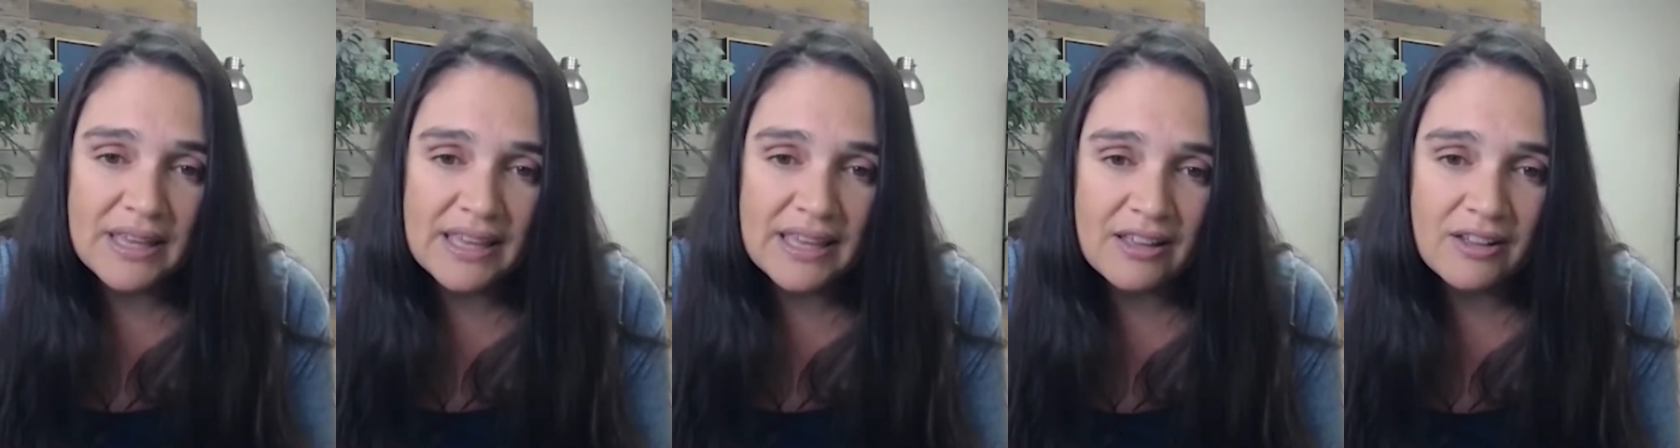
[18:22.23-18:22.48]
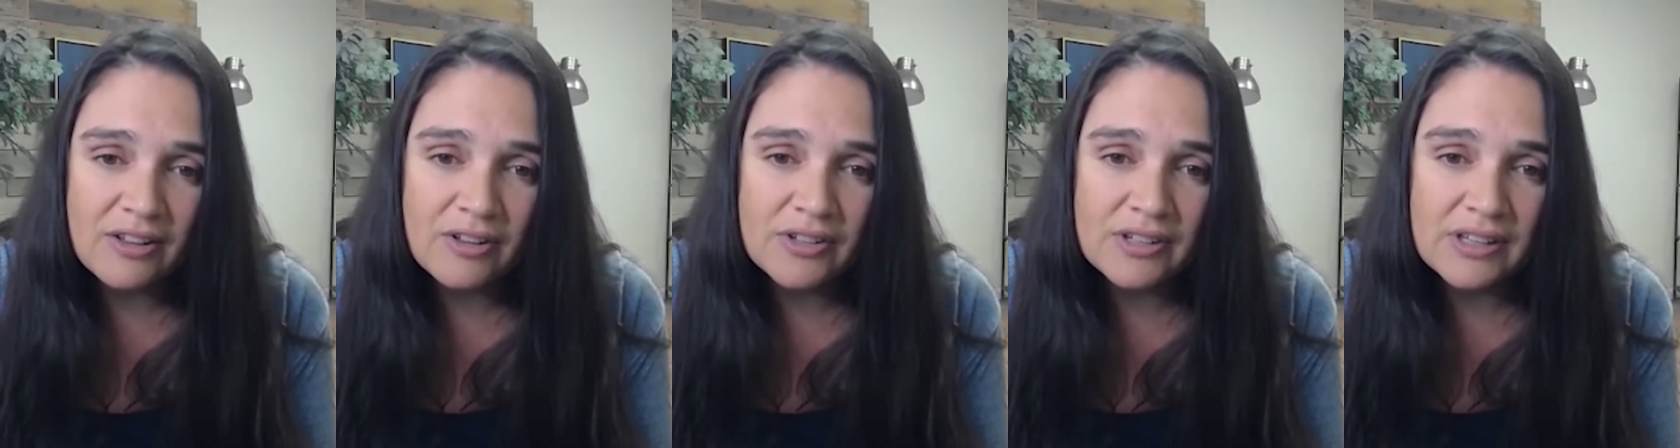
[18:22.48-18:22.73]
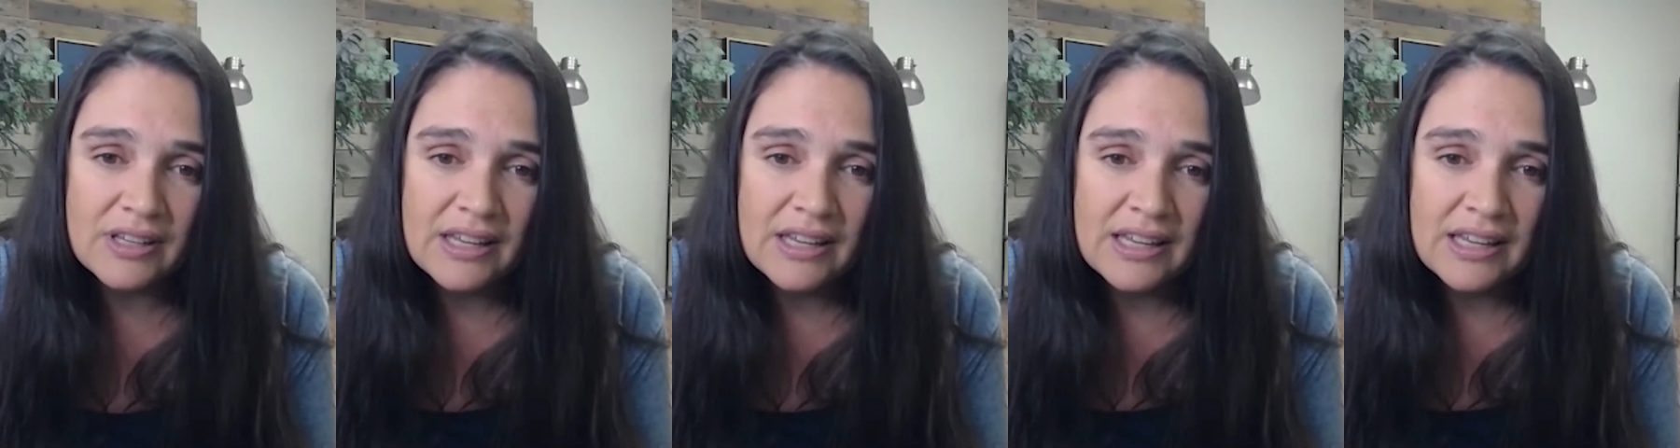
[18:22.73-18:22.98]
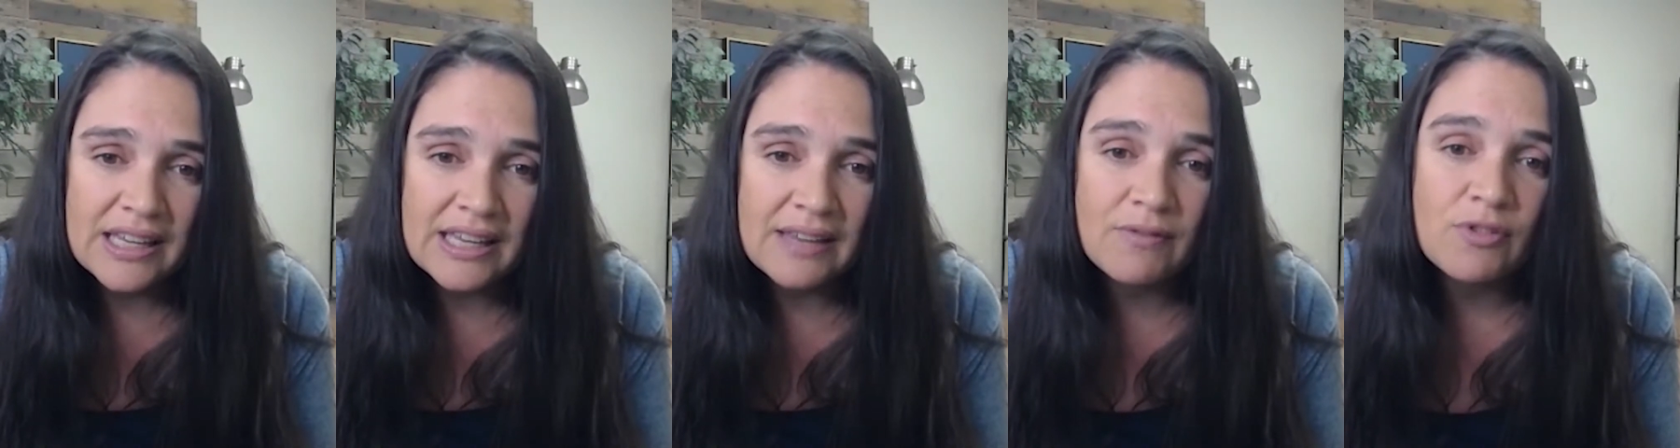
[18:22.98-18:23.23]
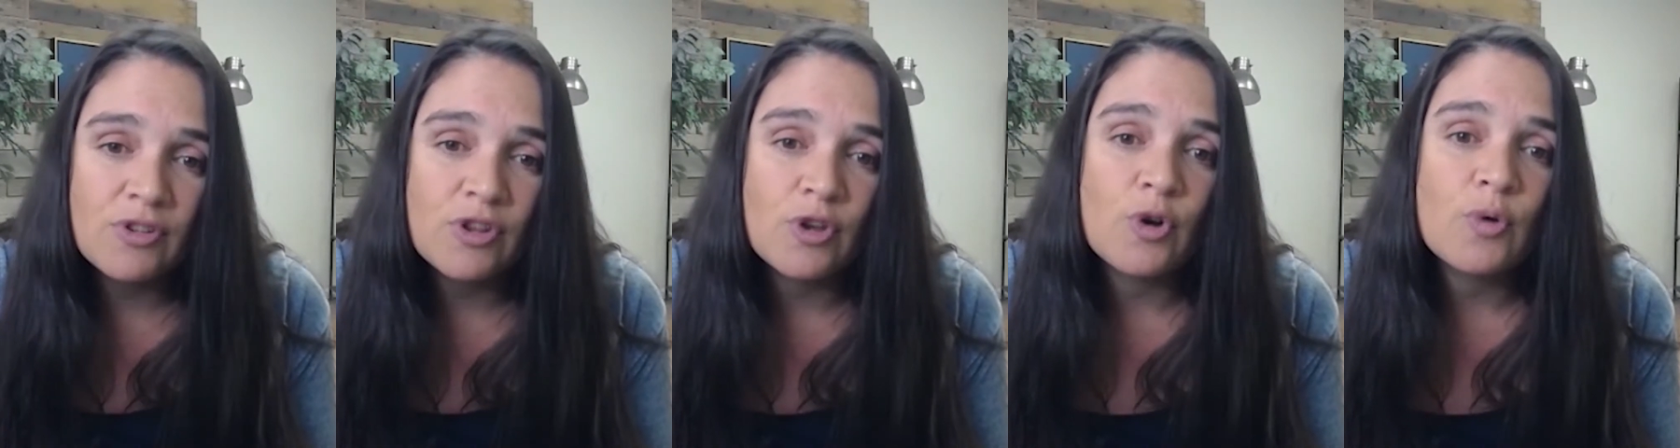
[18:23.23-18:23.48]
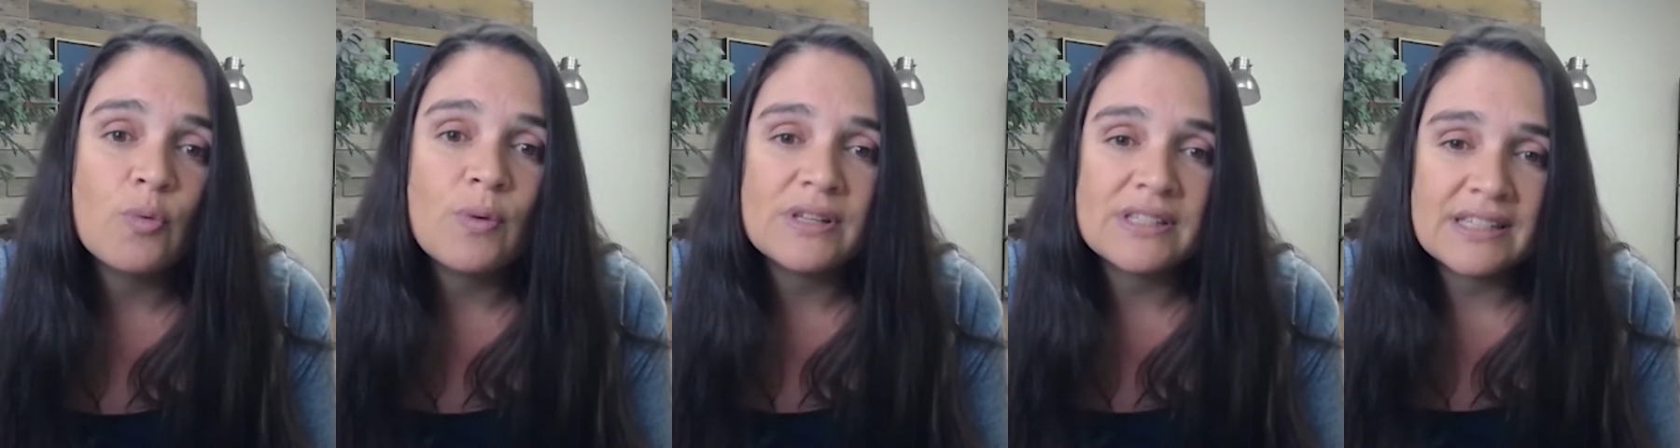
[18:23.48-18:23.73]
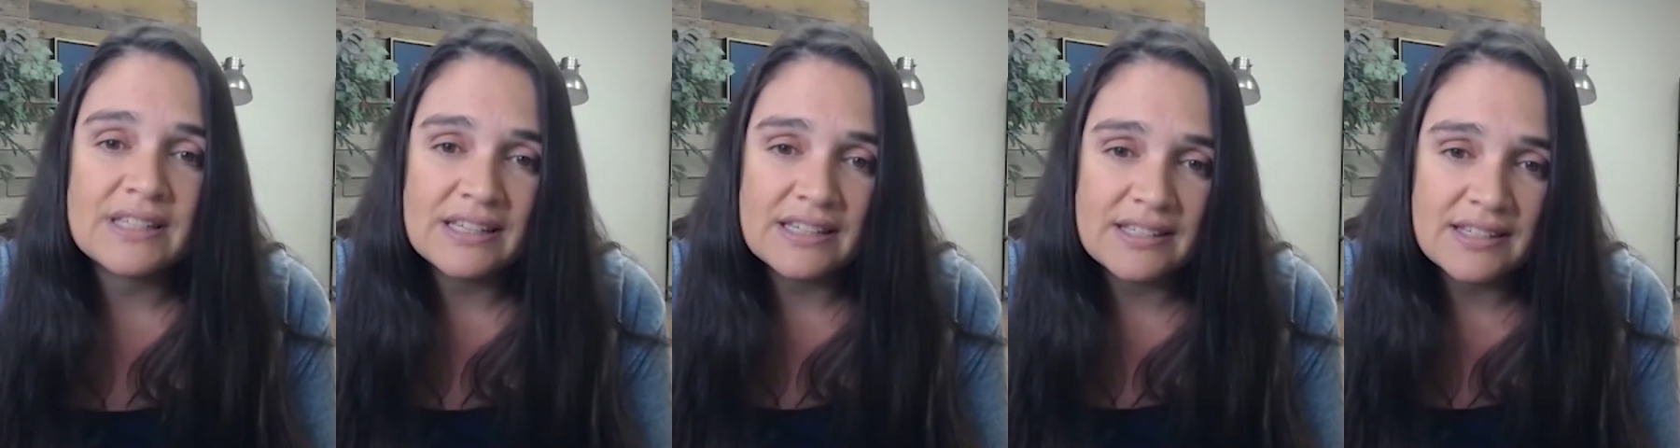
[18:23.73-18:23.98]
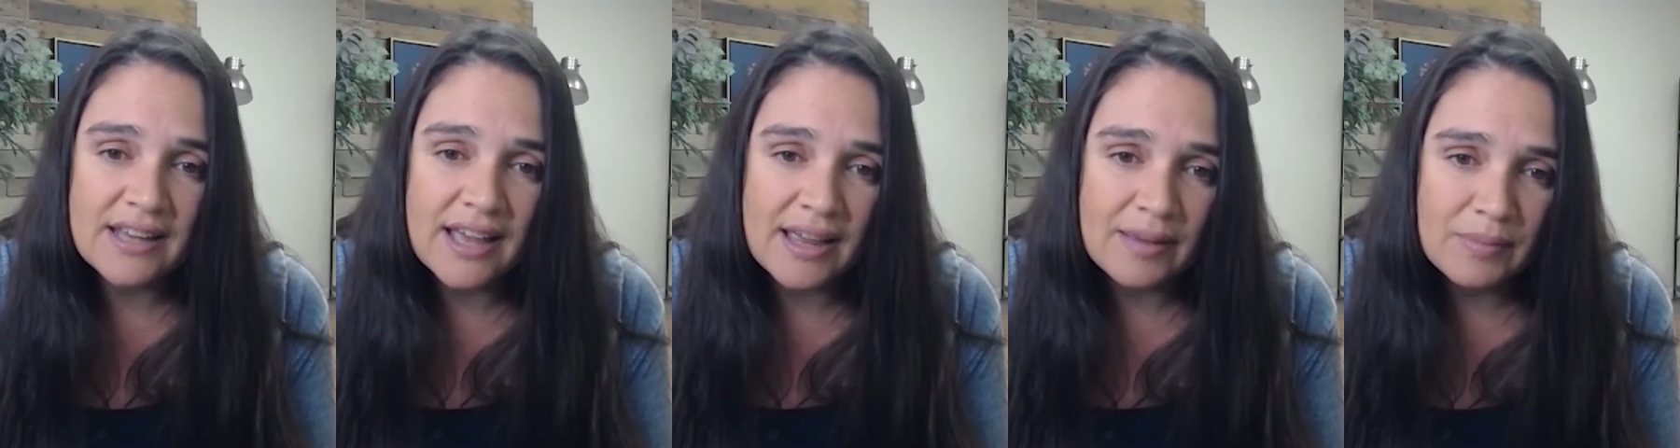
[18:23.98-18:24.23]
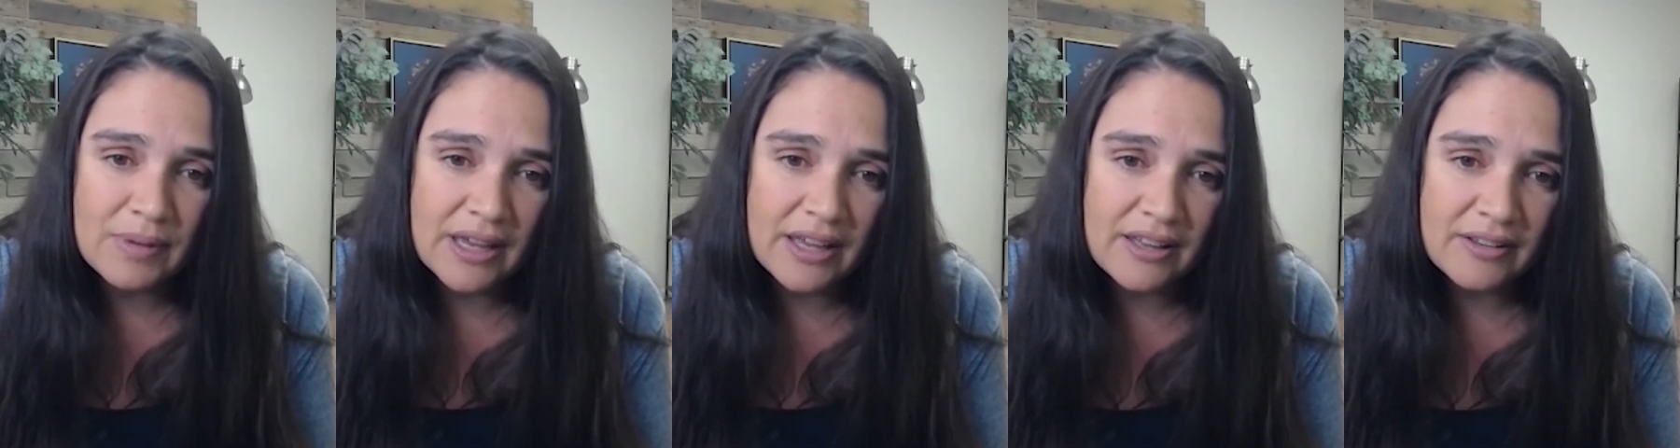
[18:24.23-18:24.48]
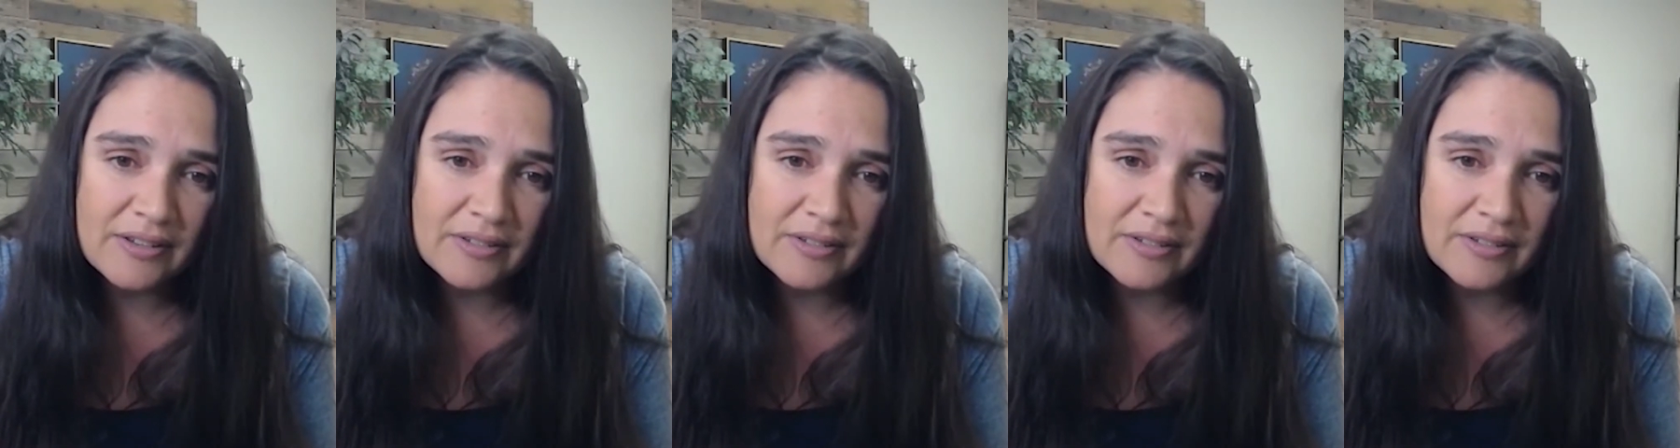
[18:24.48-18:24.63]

healed, even though it wasn't his time yet.